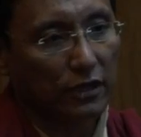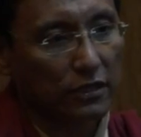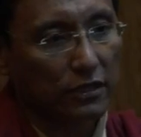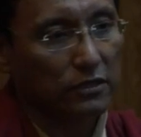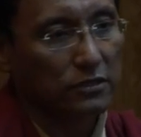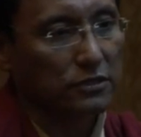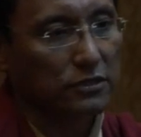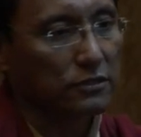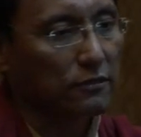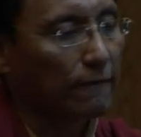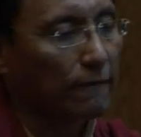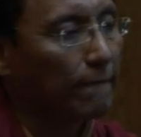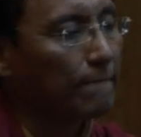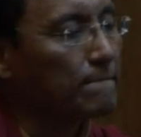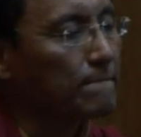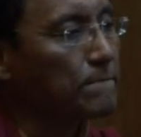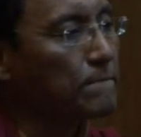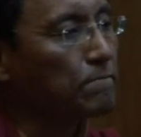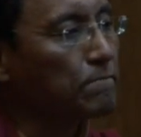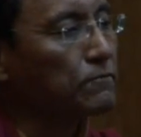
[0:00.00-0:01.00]
is.
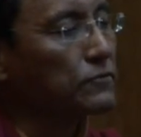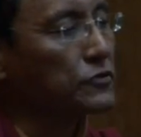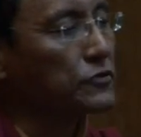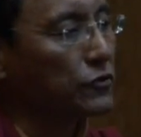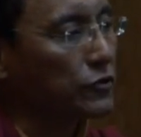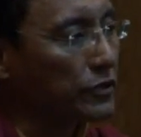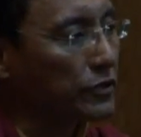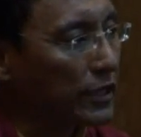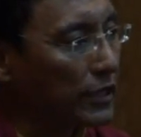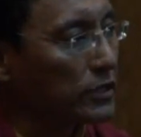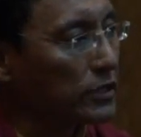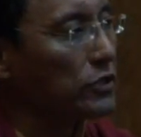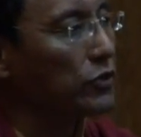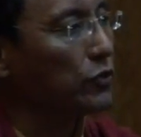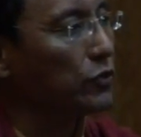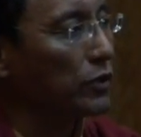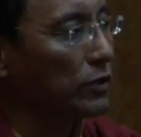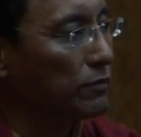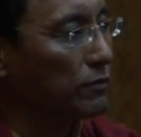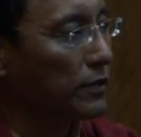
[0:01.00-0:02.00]
So then you
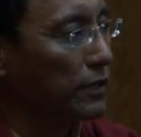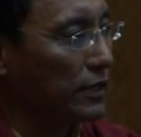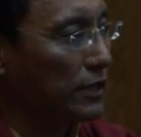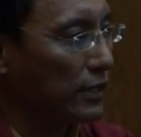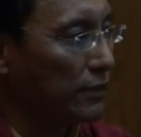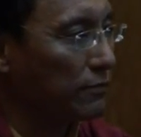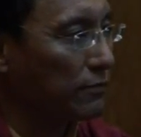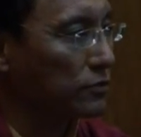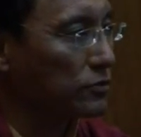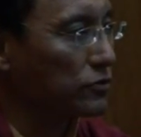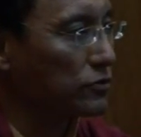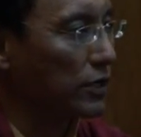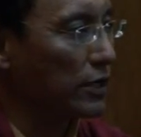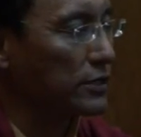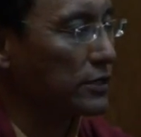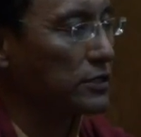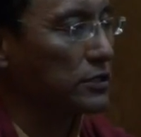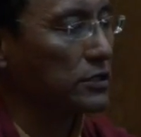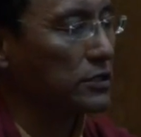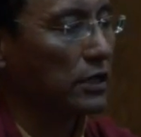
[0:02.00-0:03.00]
will be able to
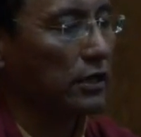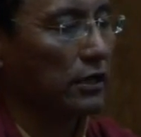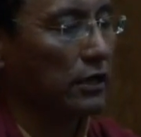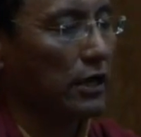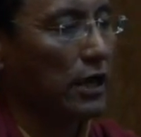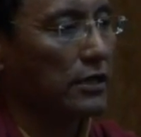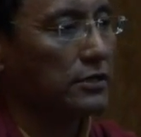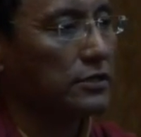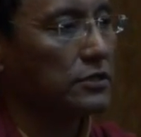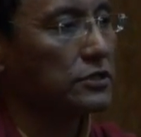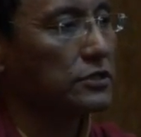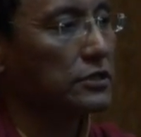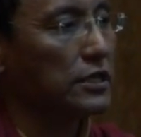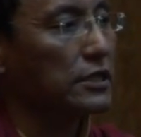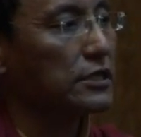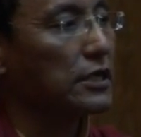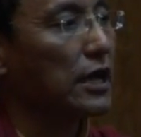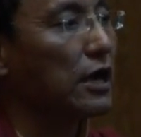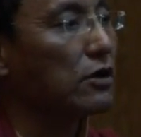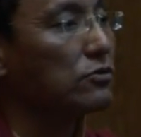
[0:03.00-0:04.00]

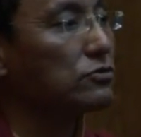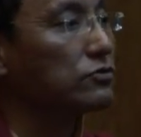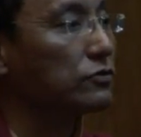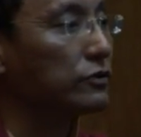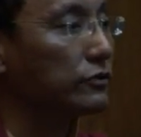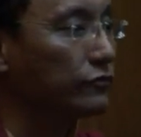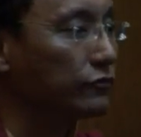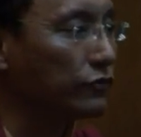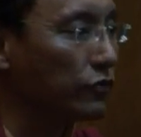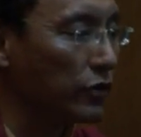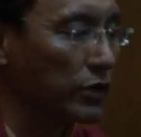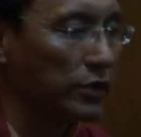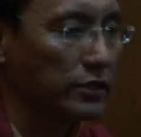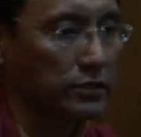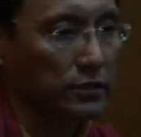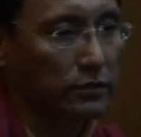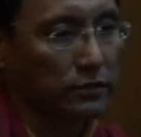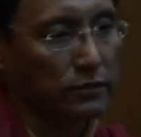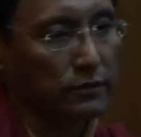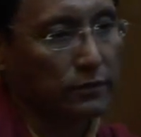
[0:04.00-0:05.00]
understand how to avoid
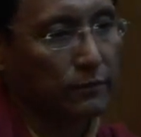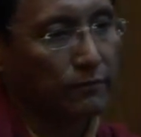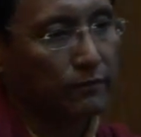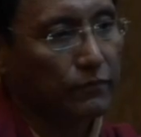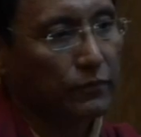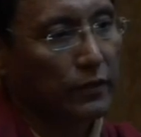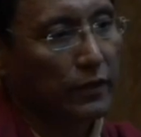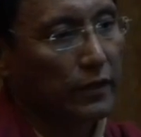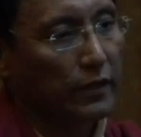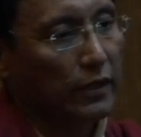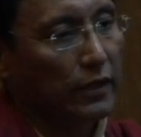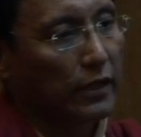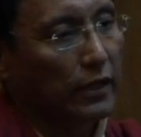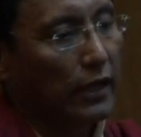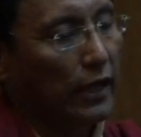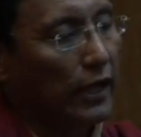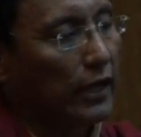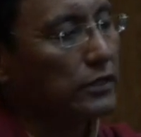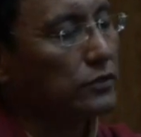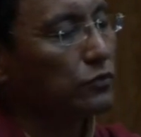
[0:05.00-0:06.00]
it
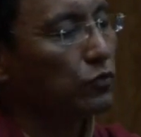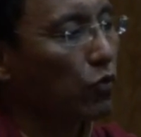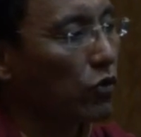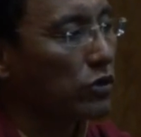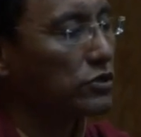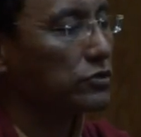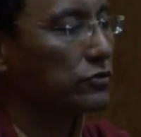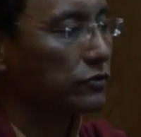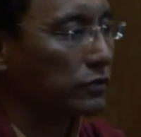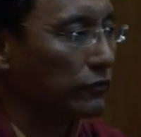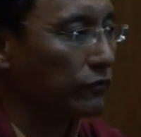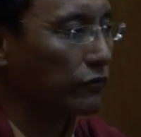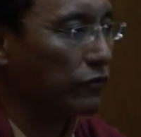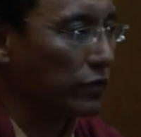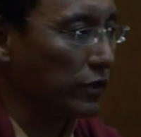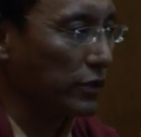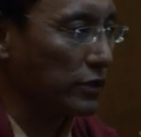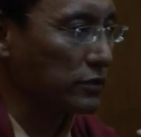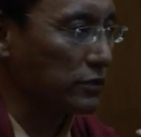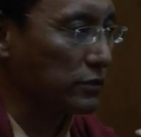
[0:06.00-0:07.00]
and what to
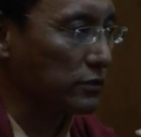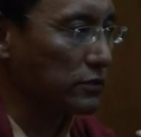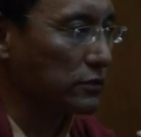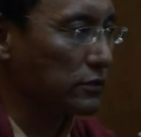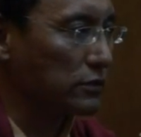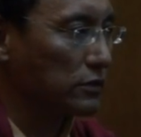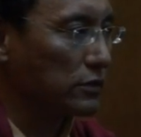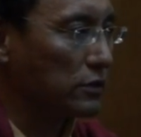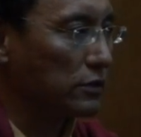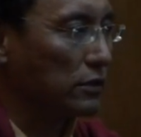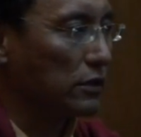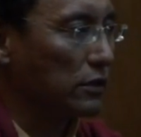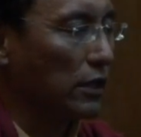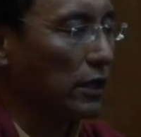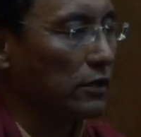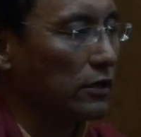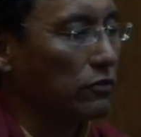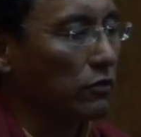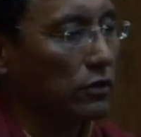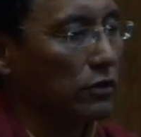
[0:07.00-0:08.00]
avoid it
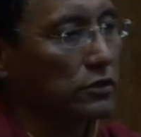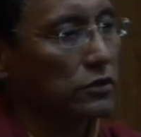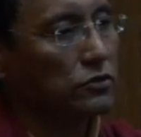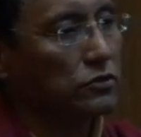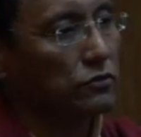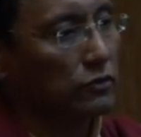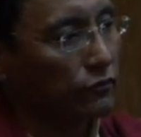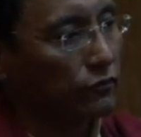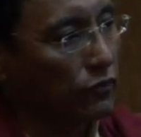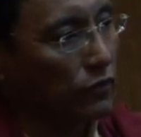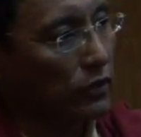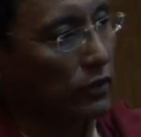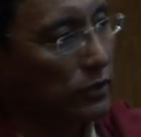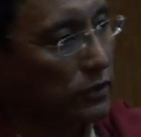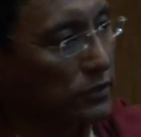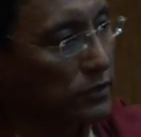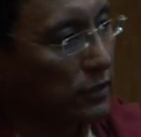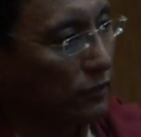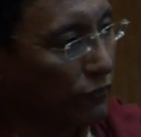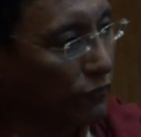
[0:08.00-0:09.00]
in order to avoid the
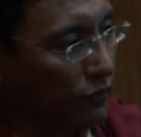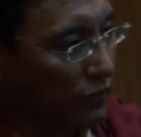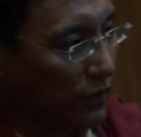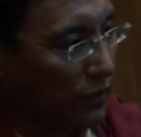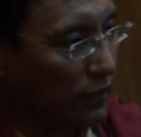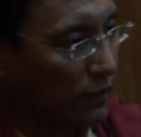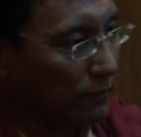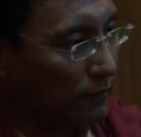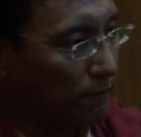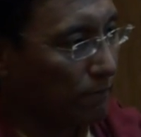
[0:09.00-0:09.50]
suffering.